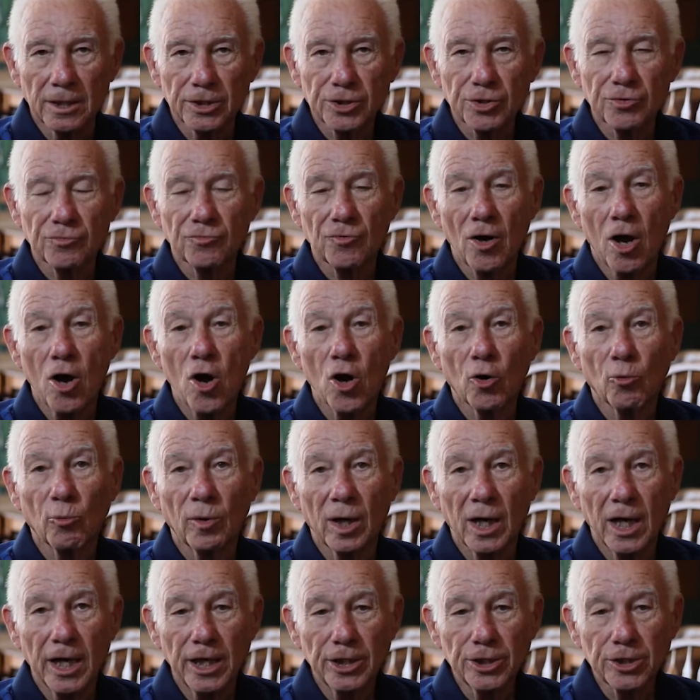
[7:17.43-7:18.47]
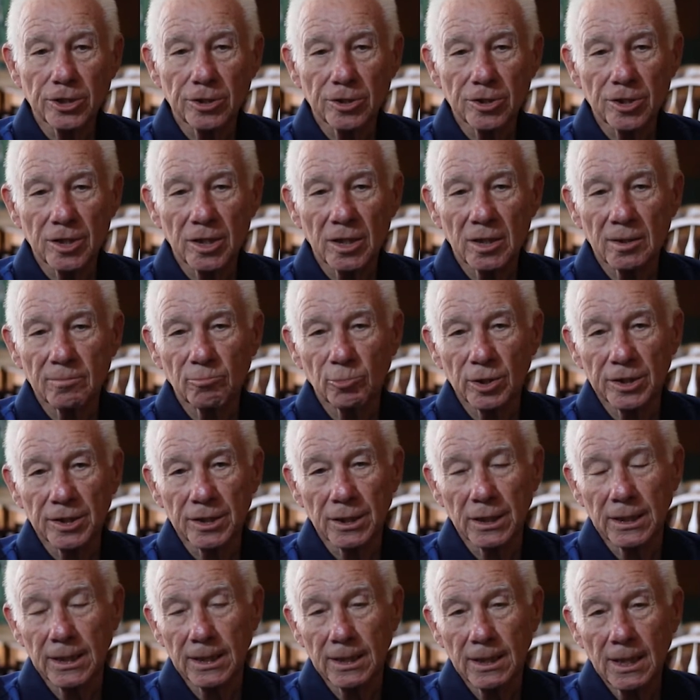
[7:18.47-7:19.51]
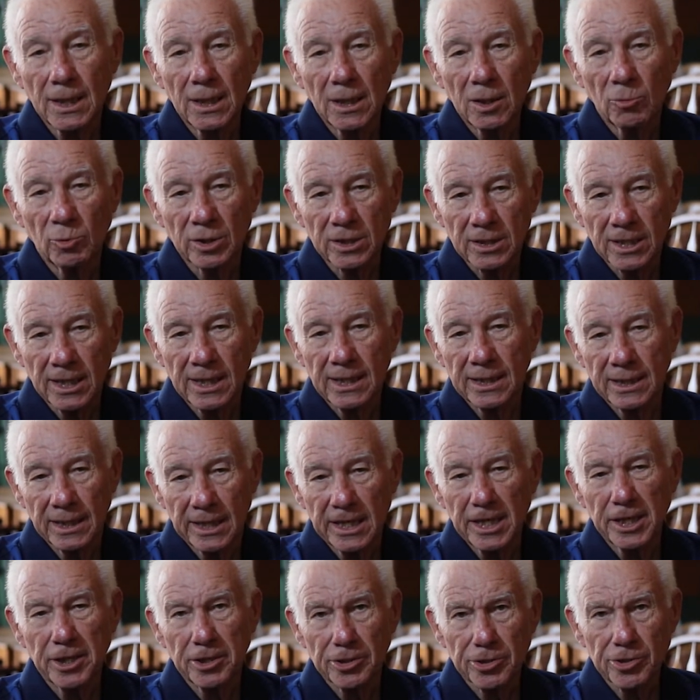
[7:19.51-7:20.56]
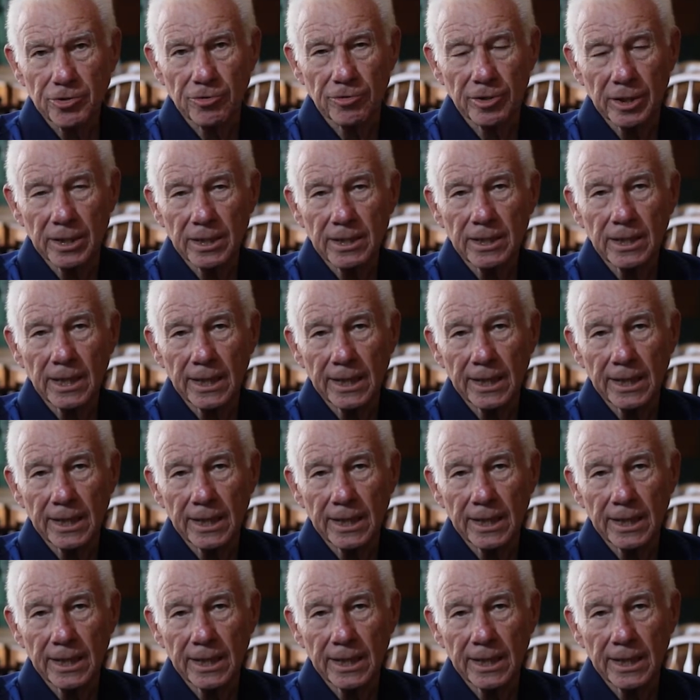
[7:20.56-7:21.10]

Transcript: strong relationship with that industry.